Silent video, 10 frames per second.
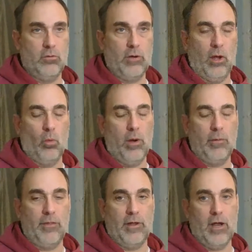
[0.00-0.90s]
Okay, when
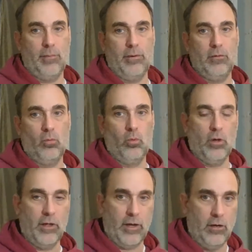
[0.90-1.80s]
might that happen?
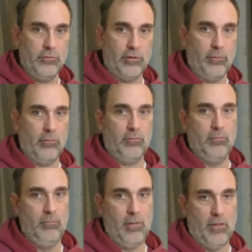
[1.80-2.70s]
Will I get Alzheimer's?
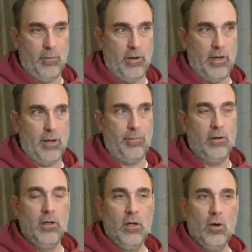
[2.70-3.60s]
May that might happen.
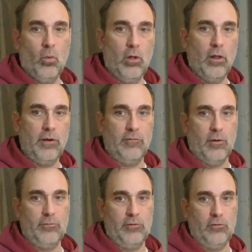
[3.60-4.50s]
Will I
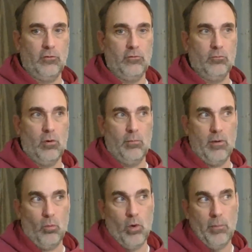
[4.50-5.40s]
develop seizures? Well,
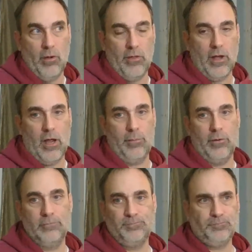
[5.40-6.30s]
when might that happen?
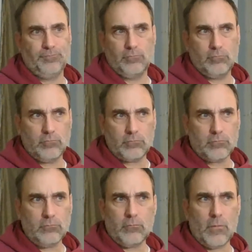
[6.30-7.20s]

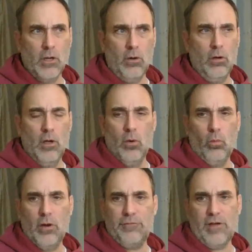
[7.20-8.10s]
You know,
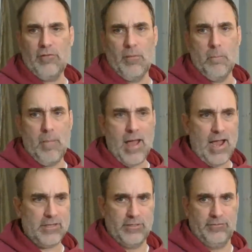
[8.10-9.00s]
what if I have a
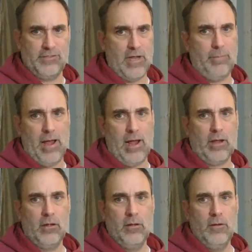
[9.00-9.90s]
massive setback?